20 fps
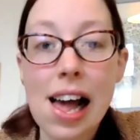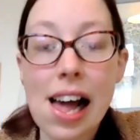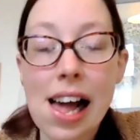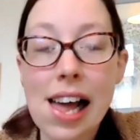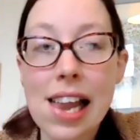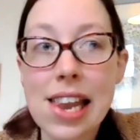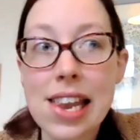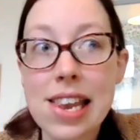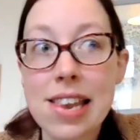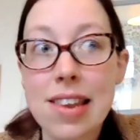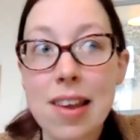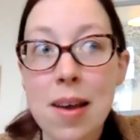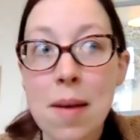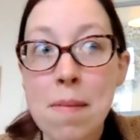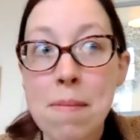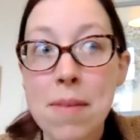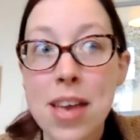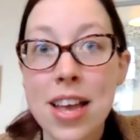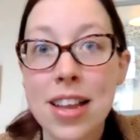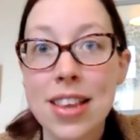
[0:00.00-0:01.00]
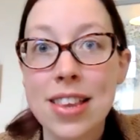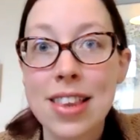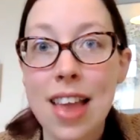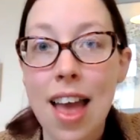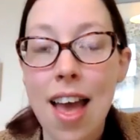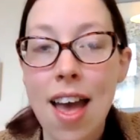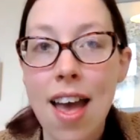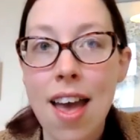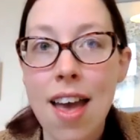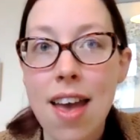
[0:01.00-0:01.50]
And it's
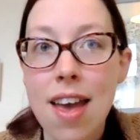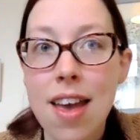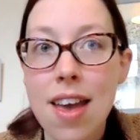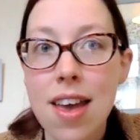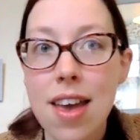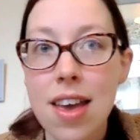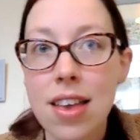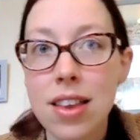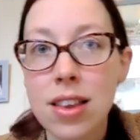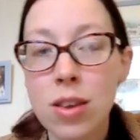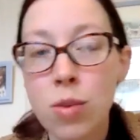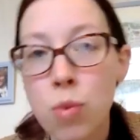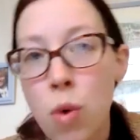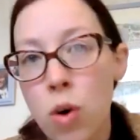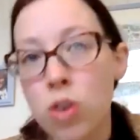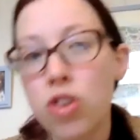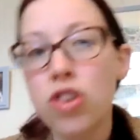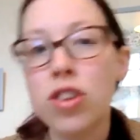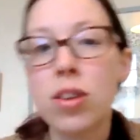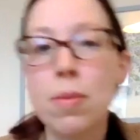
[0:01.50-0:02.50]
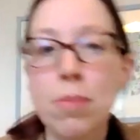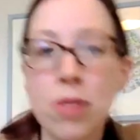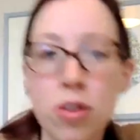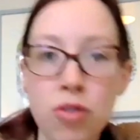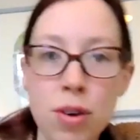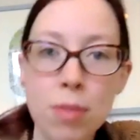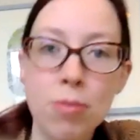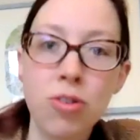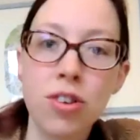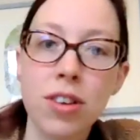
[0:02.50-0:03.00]
a swatch
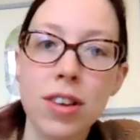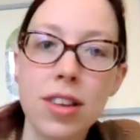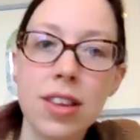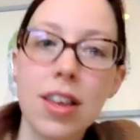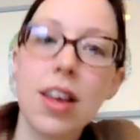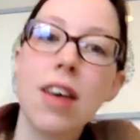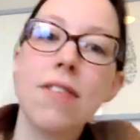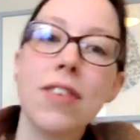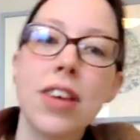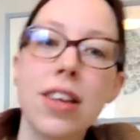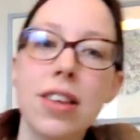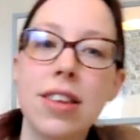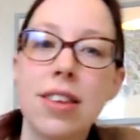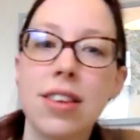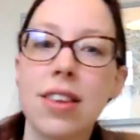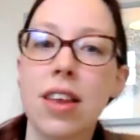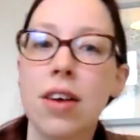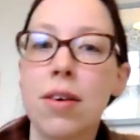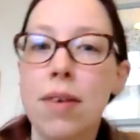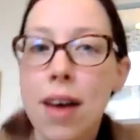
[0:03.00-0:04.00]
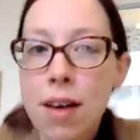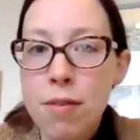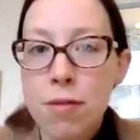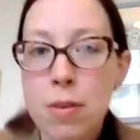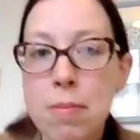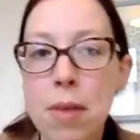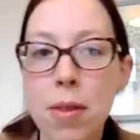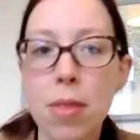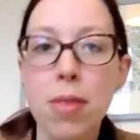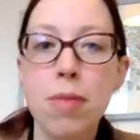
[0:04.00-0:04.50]
subscription service, so every
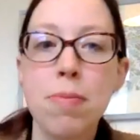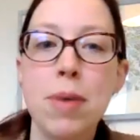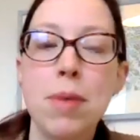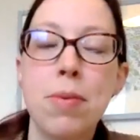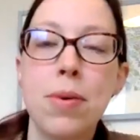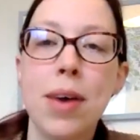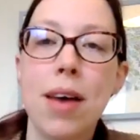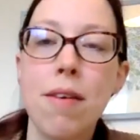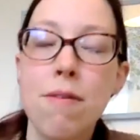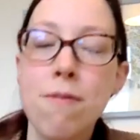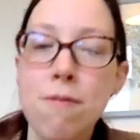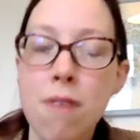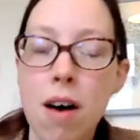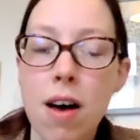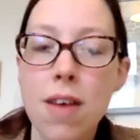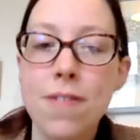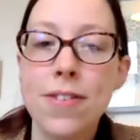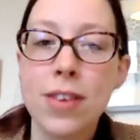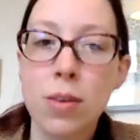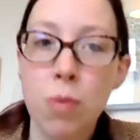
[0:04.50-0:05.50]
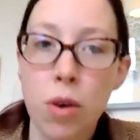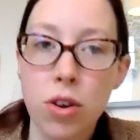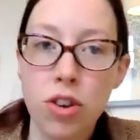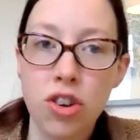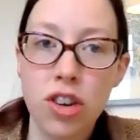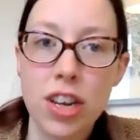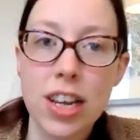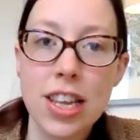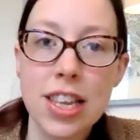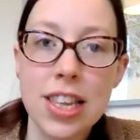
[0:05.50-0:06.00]
month people get 5
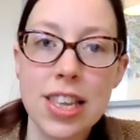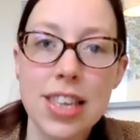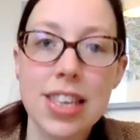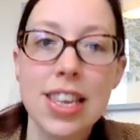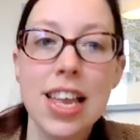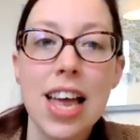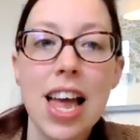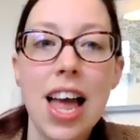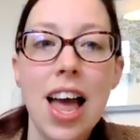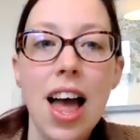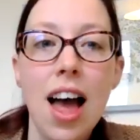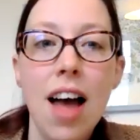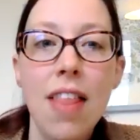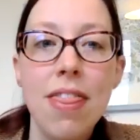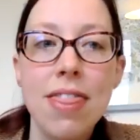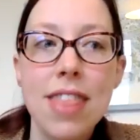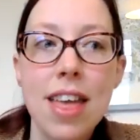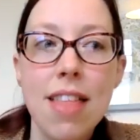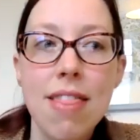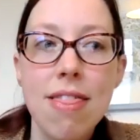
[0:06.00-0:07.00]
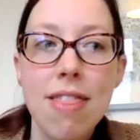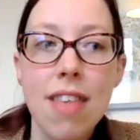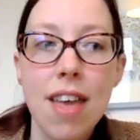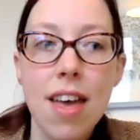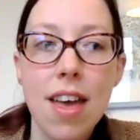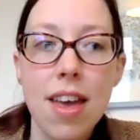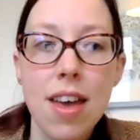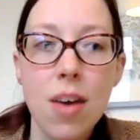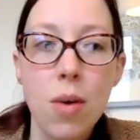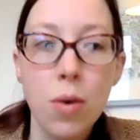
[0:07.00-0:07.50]
swatches, and then
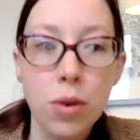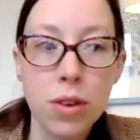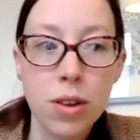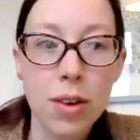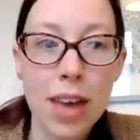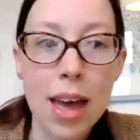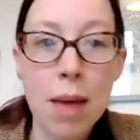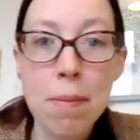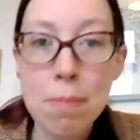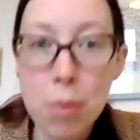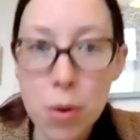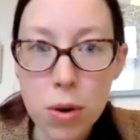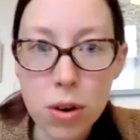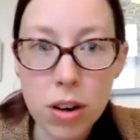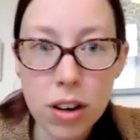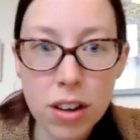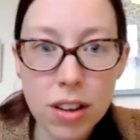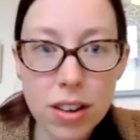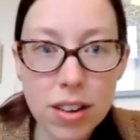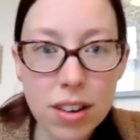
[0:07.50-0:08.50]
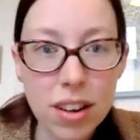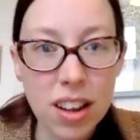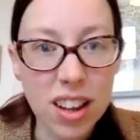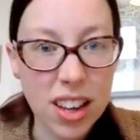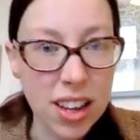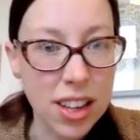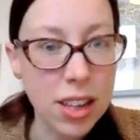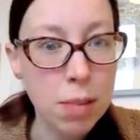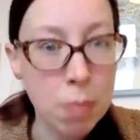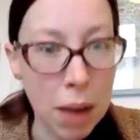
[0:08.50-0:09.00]
they also get a booklet
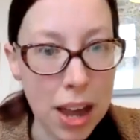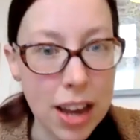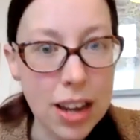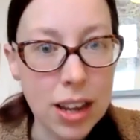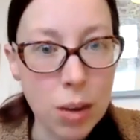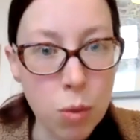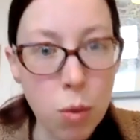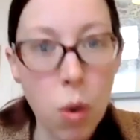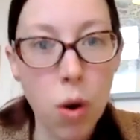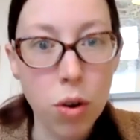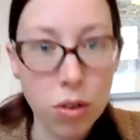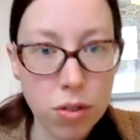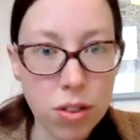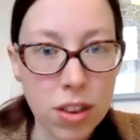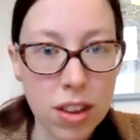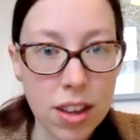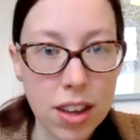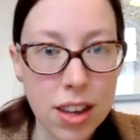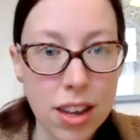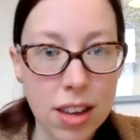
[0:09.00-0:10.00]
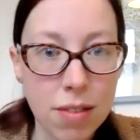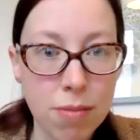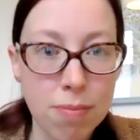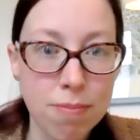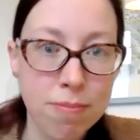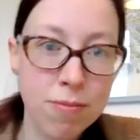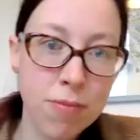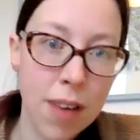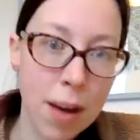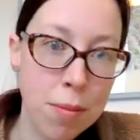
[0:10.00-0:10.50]
explaining what the
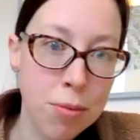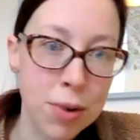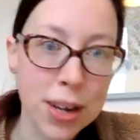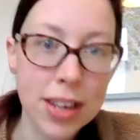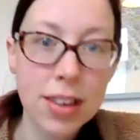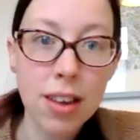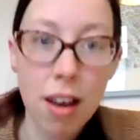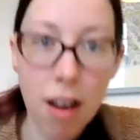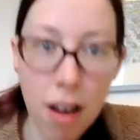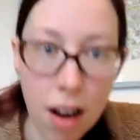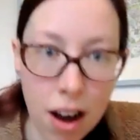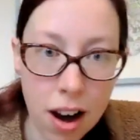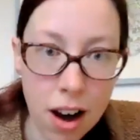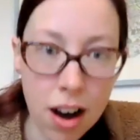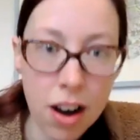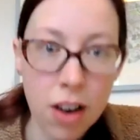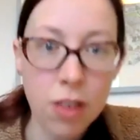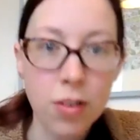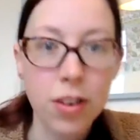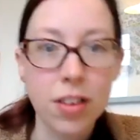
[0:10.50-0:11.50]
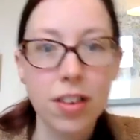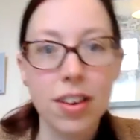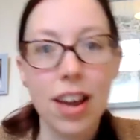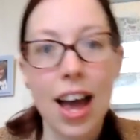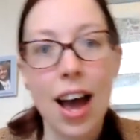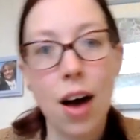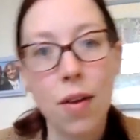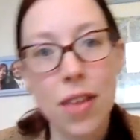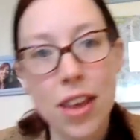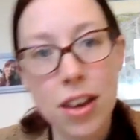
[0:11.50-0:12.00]
fabrics are and
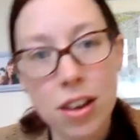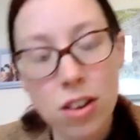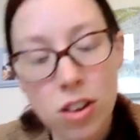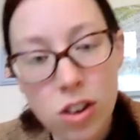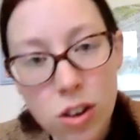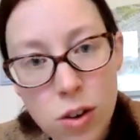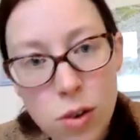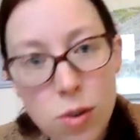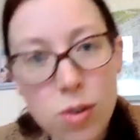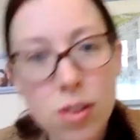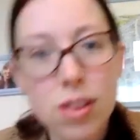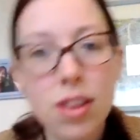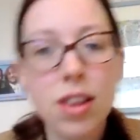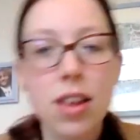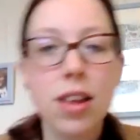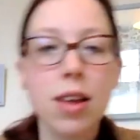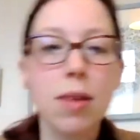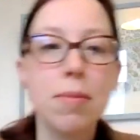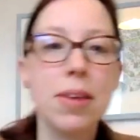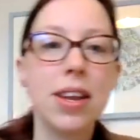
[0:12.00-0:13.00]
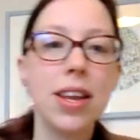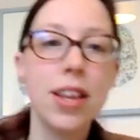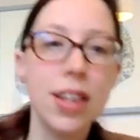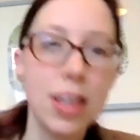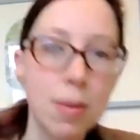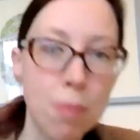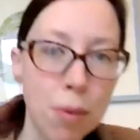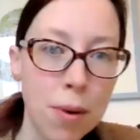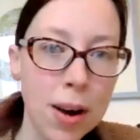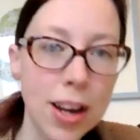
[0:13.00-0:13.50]
how they can use them, and
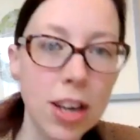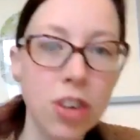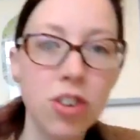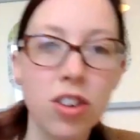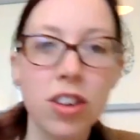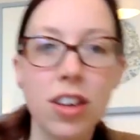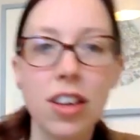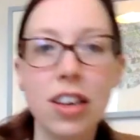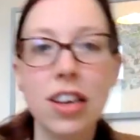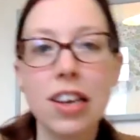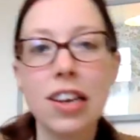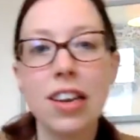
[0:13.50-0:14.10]
inspiration.